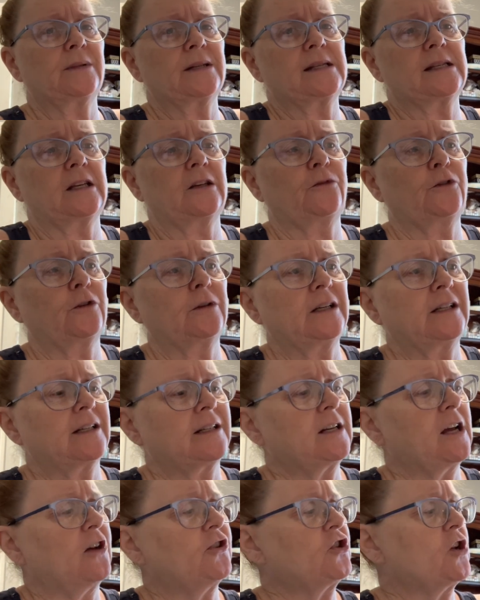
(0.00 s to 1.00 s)
to see if you need to
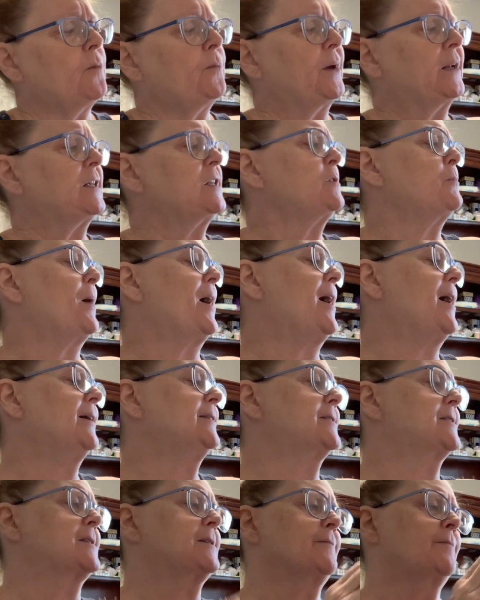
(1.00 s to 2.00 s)
touch up any
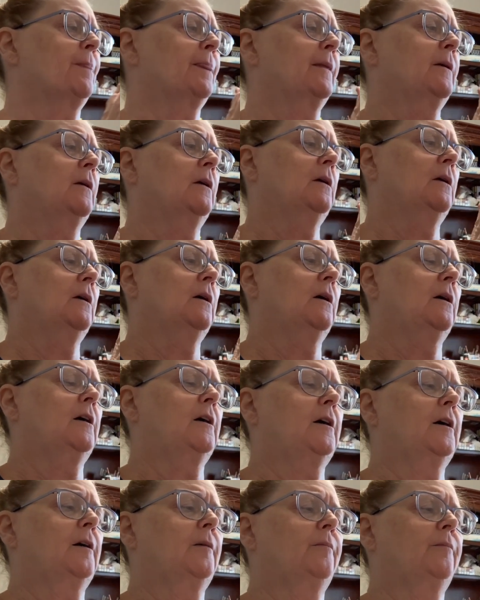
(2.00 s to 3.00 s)
spots,
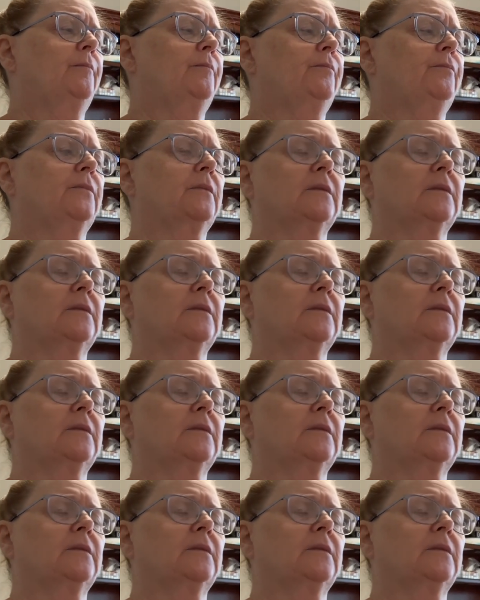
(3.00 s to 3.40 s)
to